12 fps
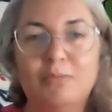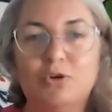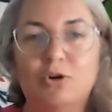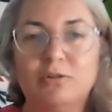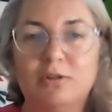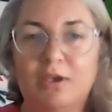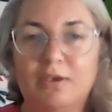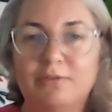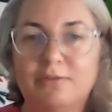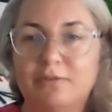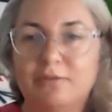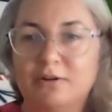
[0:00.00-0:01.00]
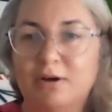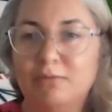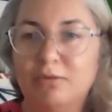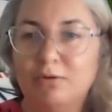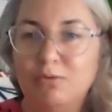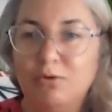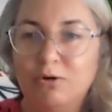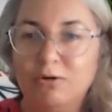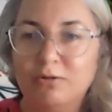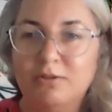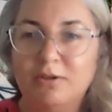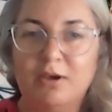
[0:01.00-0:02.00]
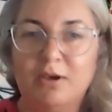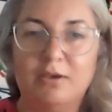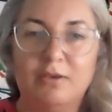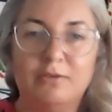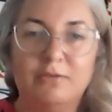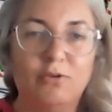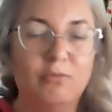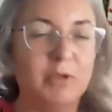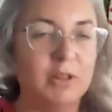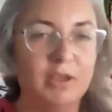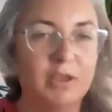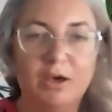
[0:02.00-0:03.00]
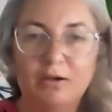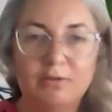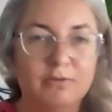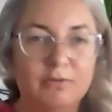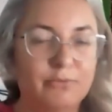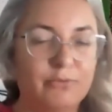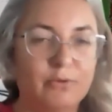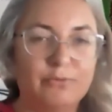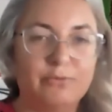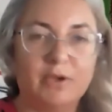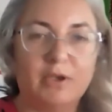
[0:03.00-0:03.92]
protests around the world, so many acts of